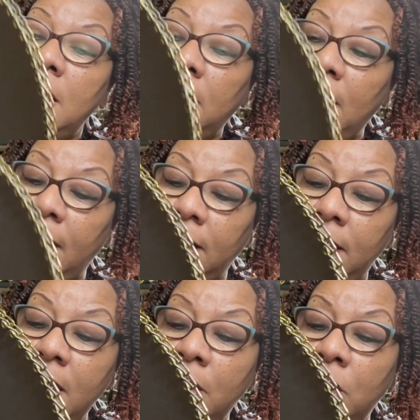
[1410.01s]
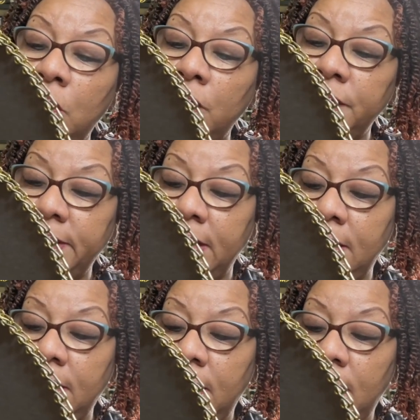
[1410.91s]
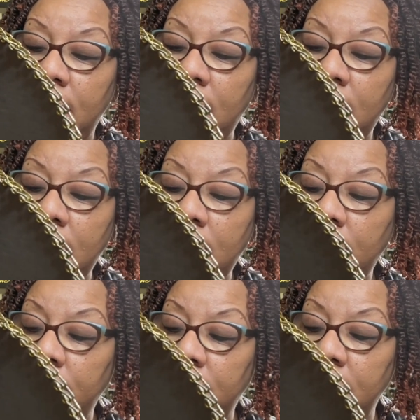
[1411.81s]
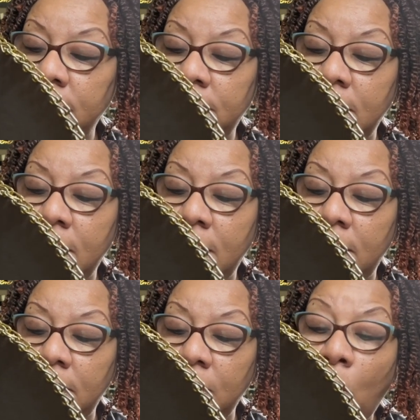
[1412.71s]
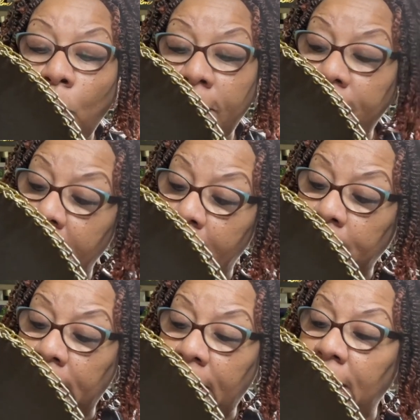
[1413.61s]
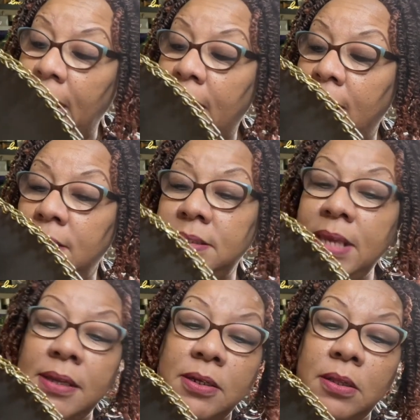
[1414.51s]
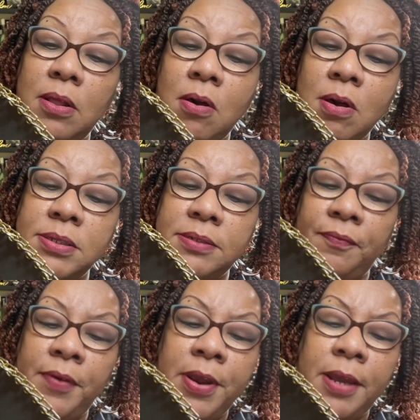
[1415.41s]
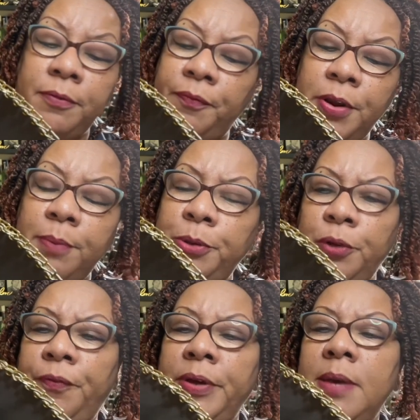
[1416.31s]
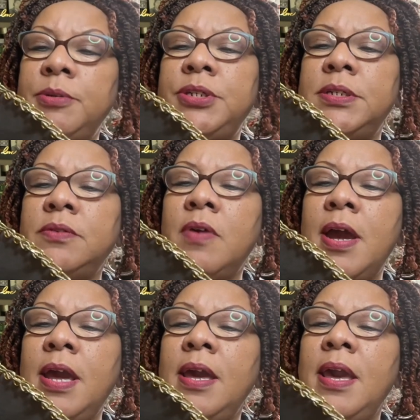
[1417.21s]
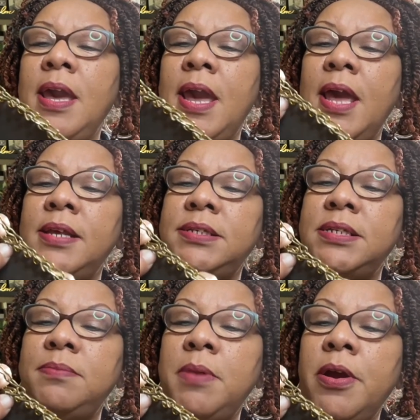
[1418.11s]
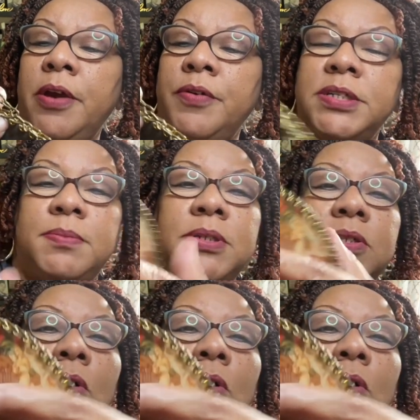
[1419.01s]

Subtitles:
like elves, and there's the Holy Family and Santa Claus. Very, very beautiful images, right? And it says Merry Christmas to